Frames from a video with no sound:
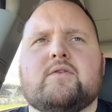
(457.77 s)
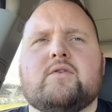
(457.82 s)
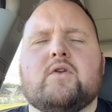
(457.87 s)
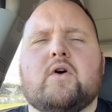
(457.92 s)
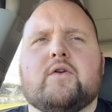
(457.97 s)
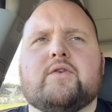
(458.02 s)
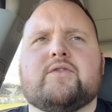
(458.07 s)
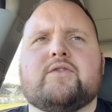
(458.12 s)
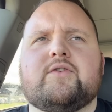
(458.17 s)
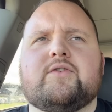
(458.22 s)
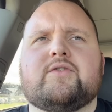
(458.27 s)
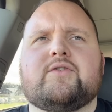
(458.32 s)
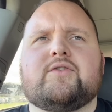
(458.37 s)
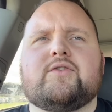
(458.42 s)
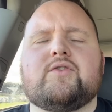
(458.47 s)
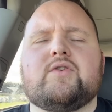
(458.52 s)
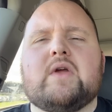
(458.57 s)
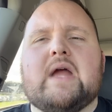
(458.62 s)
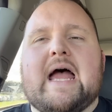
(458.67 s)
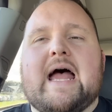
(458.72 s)
Not just
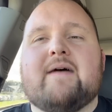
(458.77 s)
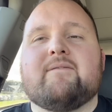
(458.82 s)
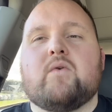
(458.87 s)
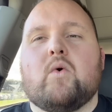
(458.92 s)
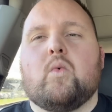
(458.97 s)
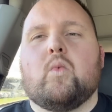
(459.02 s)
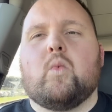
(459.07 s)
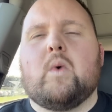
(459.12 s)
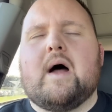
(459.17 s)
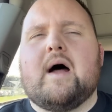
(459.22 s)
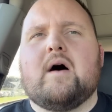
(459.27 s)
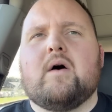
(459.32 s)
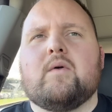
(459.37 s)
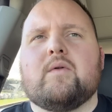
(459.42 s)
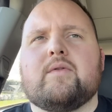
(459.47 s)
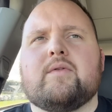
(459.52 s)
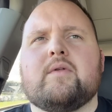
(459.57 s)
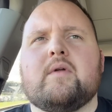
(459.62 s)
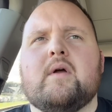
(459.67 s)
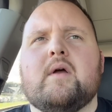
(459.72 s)
you have
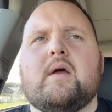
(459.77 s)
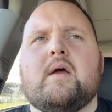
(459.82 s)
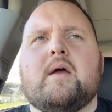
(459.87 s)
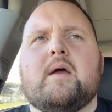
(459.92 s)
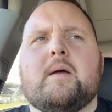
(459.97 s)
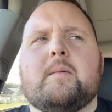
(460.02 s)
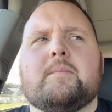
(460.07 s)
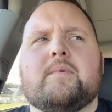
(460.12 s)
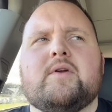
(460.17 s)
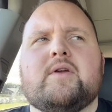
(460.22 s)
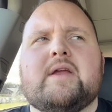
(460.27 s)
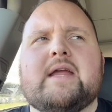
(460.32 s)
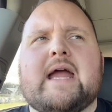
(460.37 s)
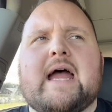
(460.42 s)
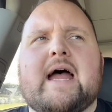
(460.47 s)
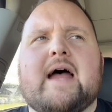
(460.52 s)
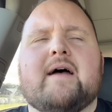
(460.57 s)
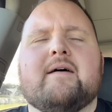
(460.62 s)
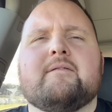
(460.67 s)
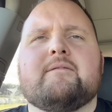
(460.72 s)
wealth, but you
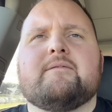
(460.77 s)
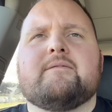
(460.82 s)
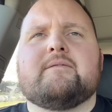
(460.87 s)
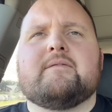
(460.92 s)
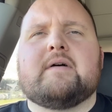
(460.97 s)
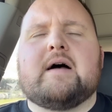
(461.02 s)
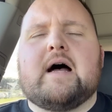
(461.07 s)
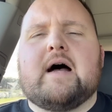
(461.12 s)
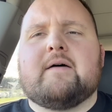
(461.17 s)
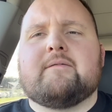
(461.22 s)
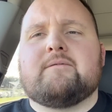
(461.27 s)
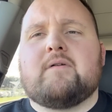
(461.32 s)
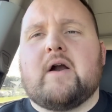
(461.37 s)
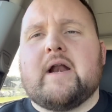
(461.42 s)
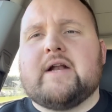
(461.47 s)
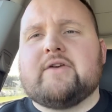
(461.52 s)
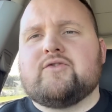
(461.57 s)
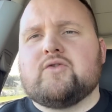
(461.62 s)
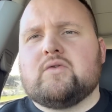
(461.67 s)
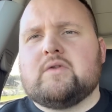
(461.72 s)
have uh,
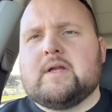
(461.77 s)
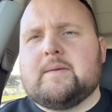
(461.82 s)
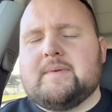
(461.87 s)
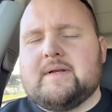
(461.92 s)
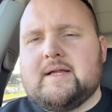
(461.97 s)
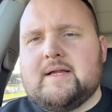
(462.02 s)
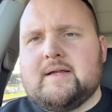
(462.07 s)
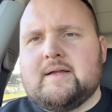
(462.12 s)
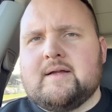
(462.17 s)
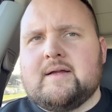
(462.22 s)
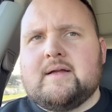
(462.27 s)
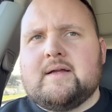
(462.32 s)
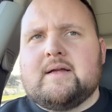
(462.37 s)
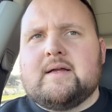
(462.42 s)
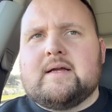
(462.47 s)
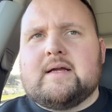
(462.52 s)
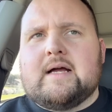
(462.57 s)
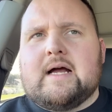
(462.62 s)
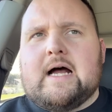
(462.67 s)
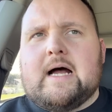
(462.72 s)
financial liberty.
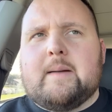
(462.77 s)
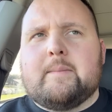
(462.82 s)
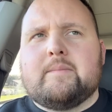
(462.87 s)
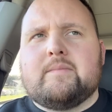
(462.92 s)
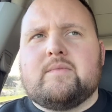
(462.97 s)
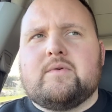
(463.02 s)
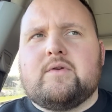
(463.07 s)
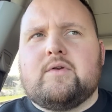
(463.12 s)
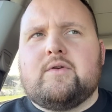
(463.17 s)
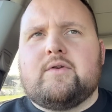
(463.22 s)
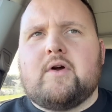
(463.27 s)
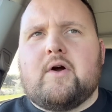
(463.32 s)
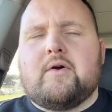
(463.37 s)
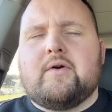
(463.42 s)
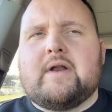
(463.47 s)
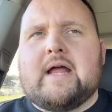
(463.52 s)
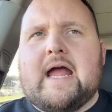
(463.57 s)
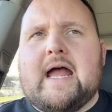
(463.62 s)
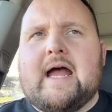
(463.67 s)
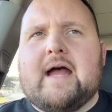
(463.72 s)
Um, you
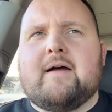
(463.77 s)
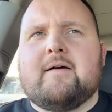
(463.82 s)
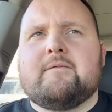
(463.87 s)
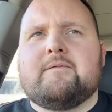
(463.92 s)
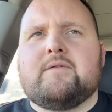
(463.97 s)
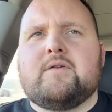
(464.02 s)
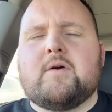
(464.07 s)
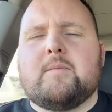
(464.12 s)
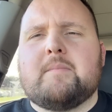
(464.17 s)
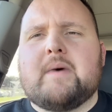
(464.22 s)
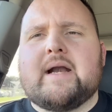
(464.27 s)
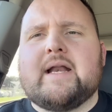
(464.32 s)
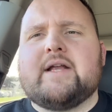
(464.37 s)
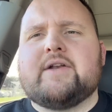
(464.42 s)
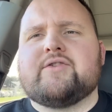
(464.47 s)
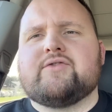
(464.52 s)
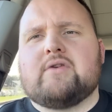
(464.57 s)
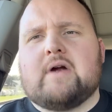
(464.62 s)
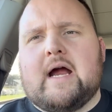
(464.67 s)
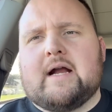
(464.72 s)
don't have your money
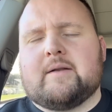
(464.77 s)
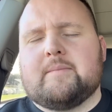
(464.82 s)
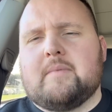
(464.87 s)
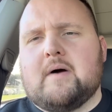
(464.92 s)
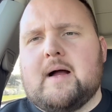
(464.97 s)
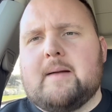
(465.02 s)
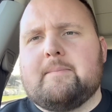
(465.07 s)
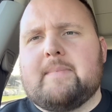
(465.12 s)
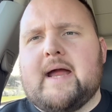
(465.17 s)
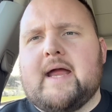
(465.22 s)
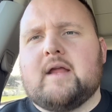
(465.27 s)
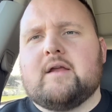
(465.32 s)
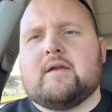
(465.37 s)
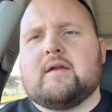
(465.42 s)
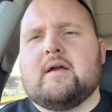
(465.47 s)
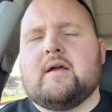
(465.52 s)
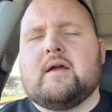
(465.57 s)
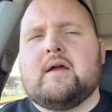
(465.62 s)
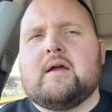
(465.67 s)
tracked by a bank.